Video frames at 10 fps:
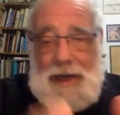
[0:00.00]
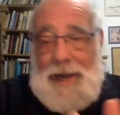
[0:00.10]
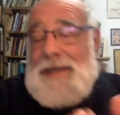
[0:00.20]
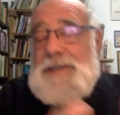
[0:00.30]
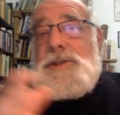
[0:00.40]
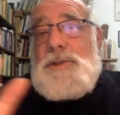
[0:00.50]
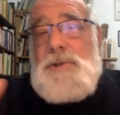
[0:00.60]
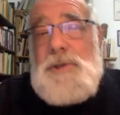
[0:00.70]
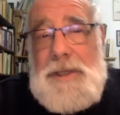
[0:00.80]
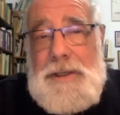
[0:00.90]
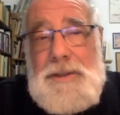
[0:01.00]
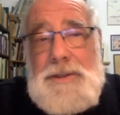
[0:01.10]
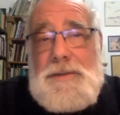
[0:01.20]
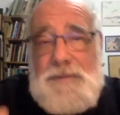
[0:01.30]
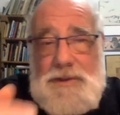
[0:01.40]
the last 30
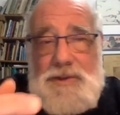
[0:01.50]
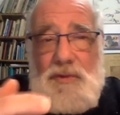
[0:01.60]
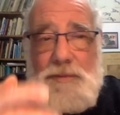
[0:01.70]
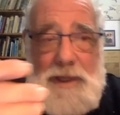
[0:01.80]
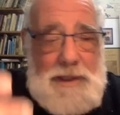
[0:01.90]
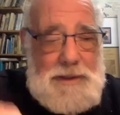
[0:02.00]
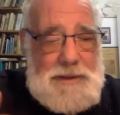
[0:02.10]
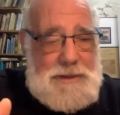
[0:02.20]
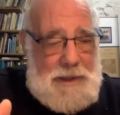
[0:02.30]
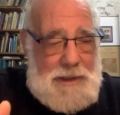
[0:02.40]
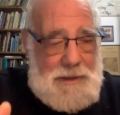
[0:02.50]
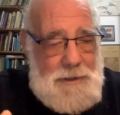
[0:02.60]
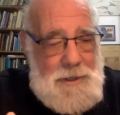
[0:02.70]
years of this tremendous the